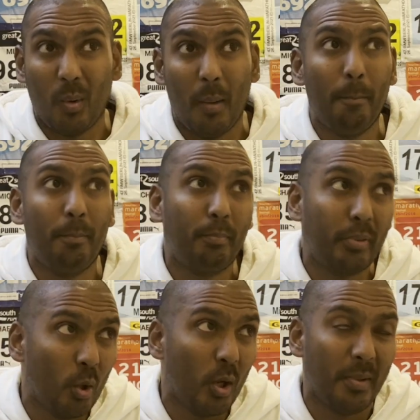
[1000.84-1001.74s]
one
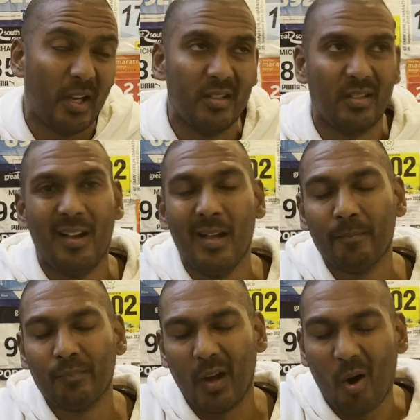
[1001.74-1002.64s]
purely because
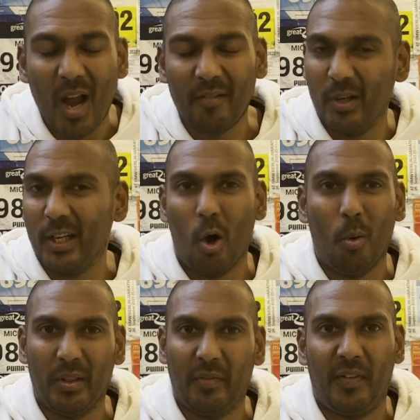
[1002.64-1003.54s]
I haven't really gotten
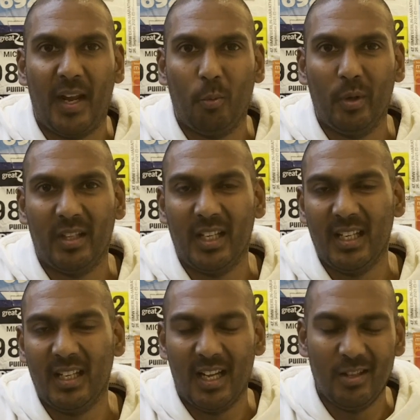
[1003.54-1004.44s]
with the fit with
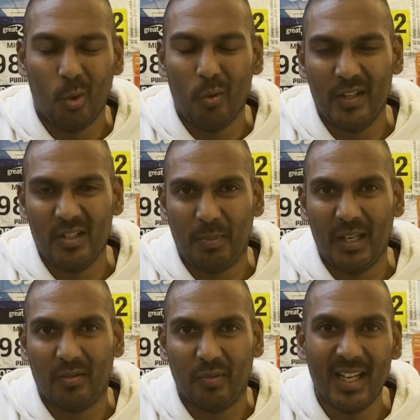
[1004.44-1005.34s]
the Endorphin
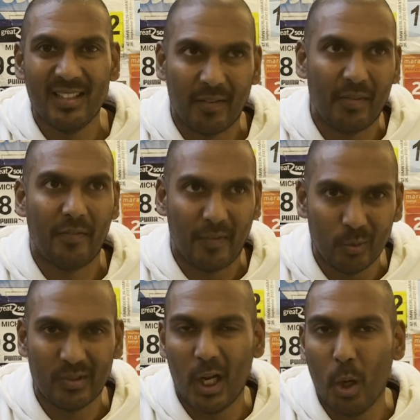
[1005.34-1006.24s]
Speed 3. It definitely
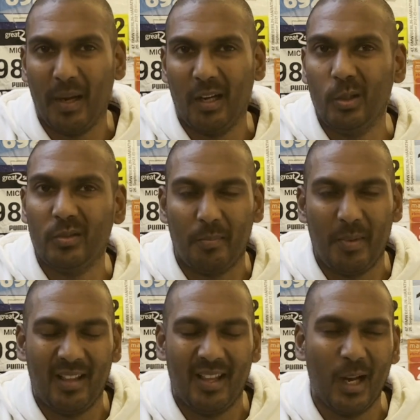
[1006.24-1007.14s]
feels a little bit loose for
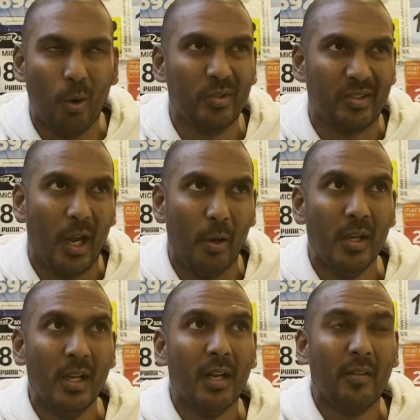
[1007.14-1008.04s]
me at the heel. So
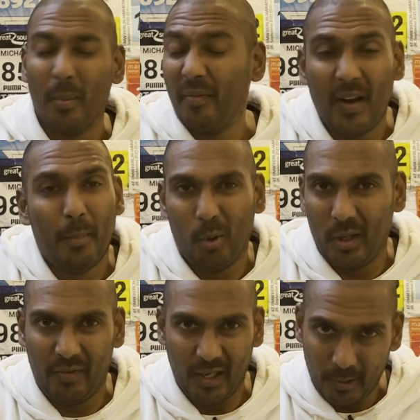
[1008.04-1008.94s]
from a fit point
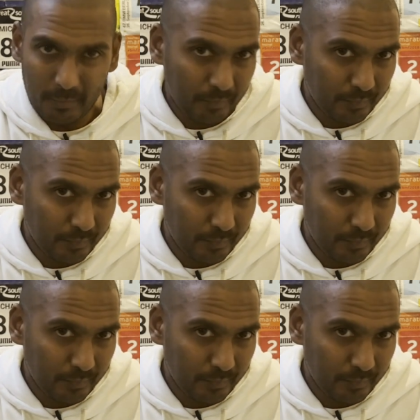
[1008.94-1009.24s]
of view,